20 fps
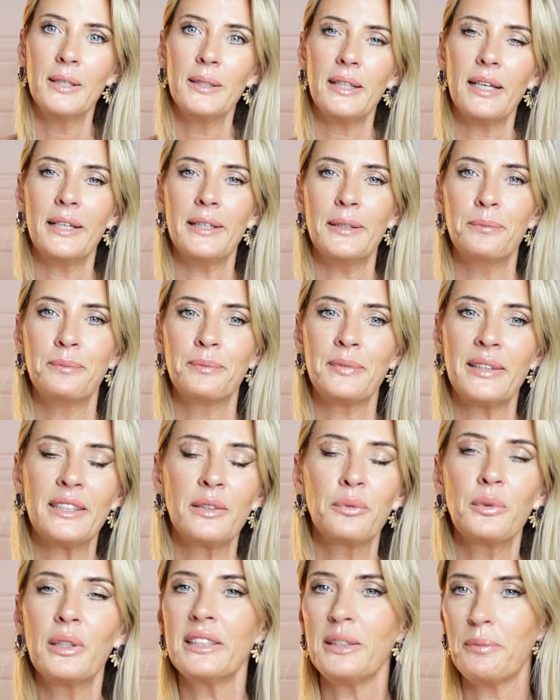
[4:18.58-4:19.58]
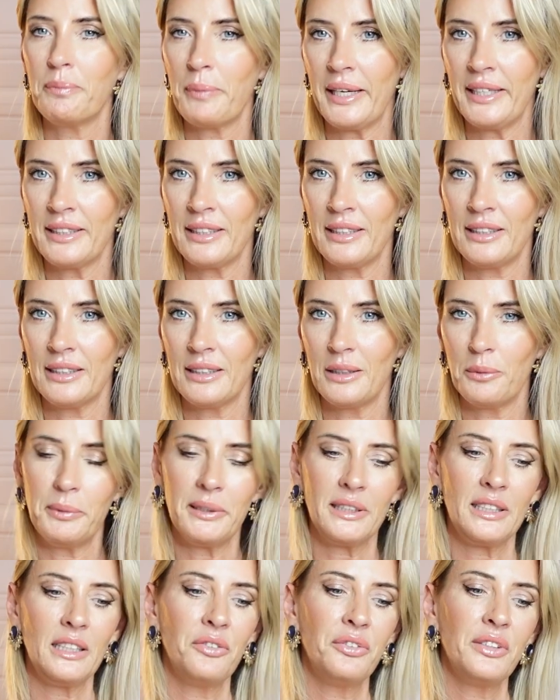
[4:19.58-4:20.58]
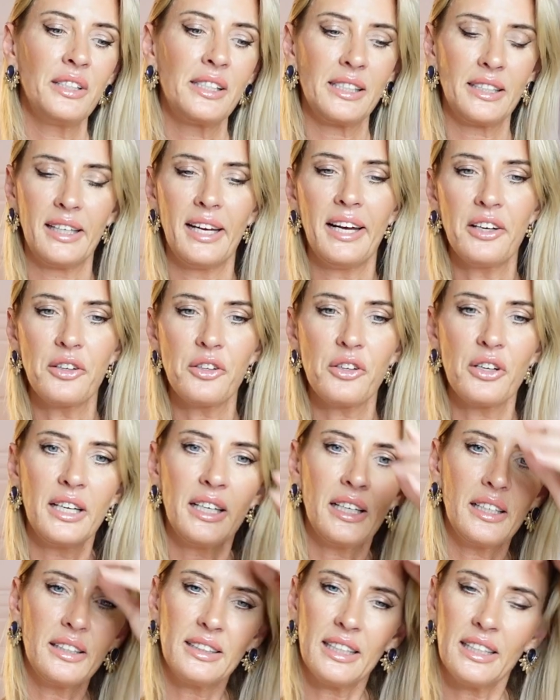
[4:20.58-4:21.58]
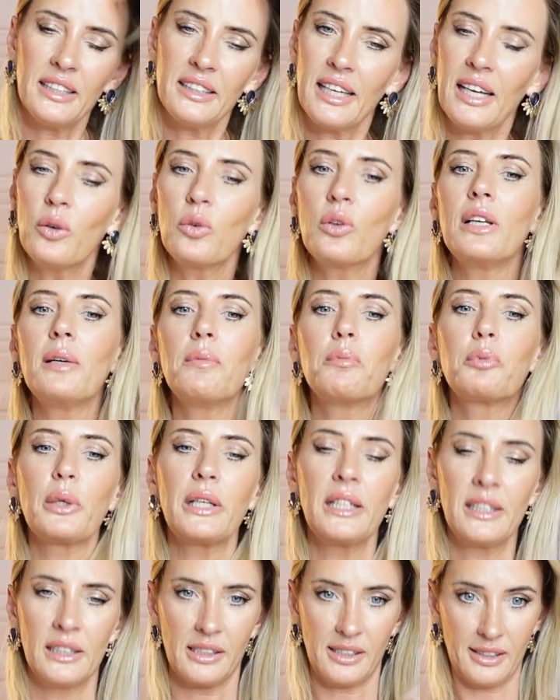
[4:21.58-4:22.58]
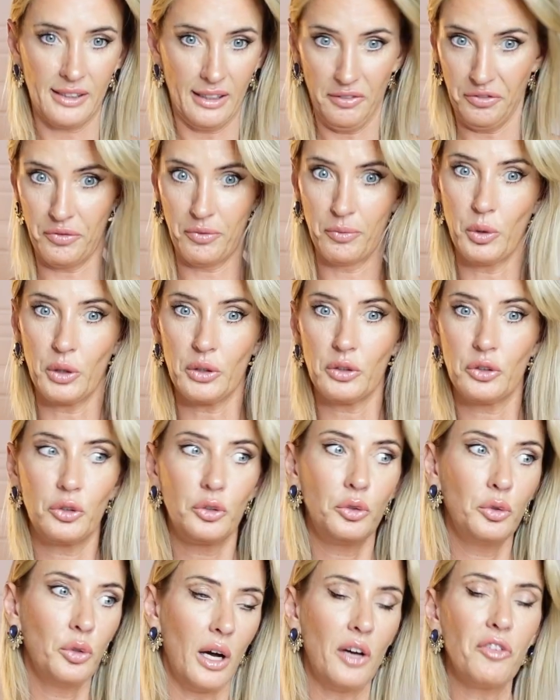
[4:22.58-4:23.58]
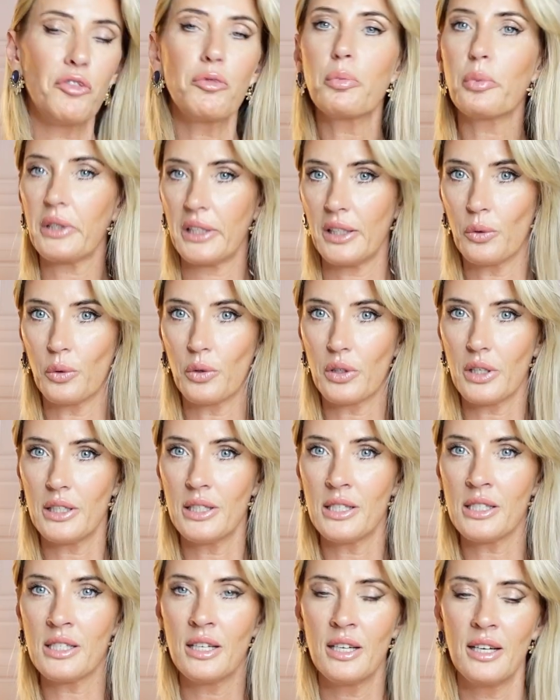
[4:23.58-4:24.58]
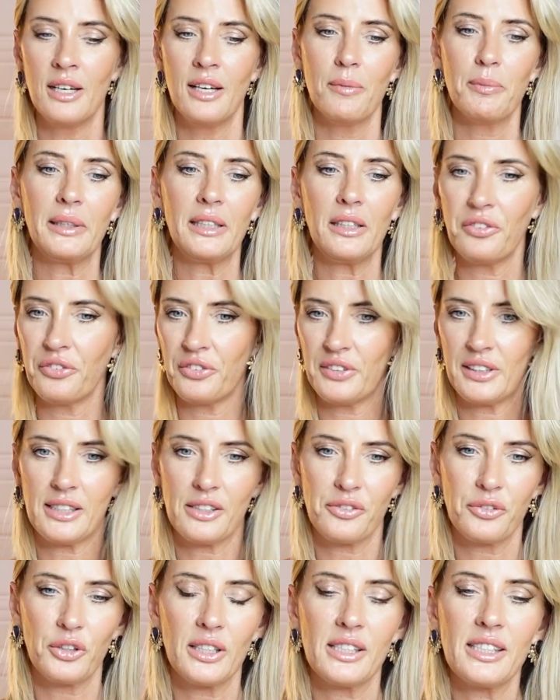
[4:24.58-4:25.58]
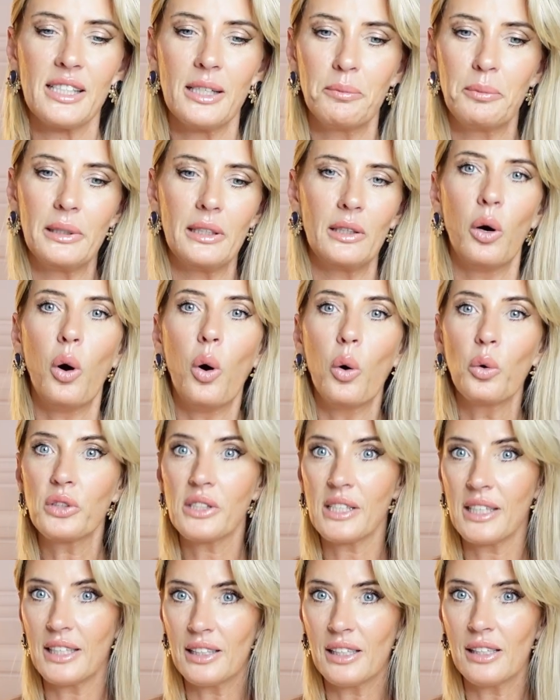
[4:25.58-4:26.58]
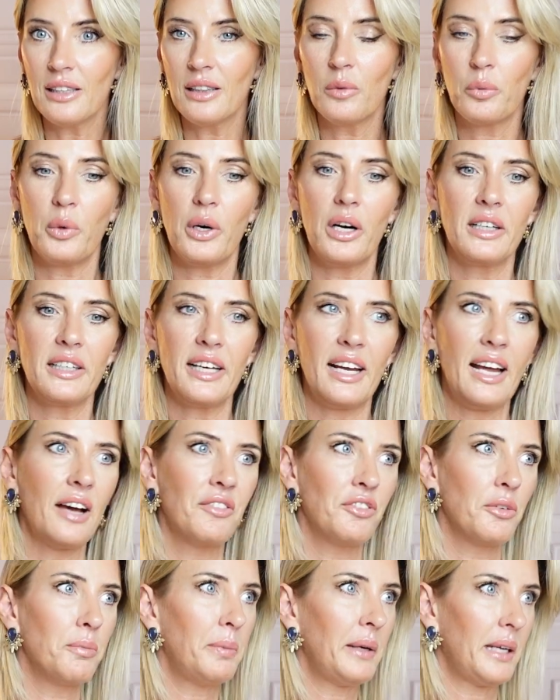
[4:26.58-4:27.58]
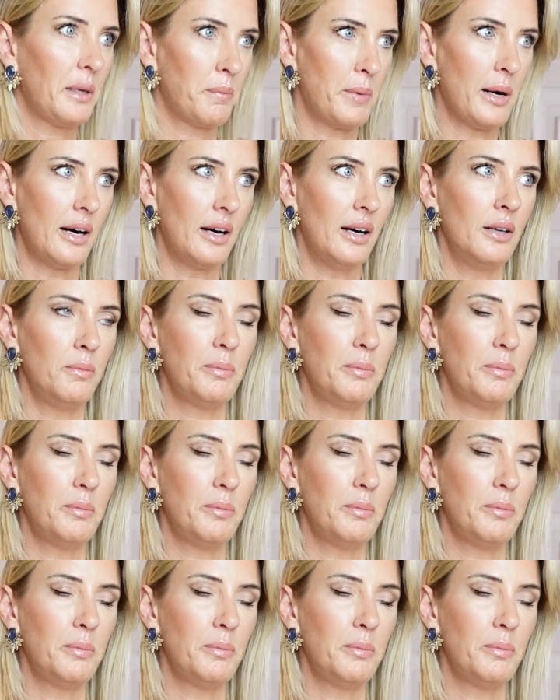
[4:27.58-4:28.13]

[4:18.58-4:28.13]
It will depend a little bit. If it's a catering, then they only bring the stuff what you have pre-ordered. But if it's, for example, a hotel where they have a big bar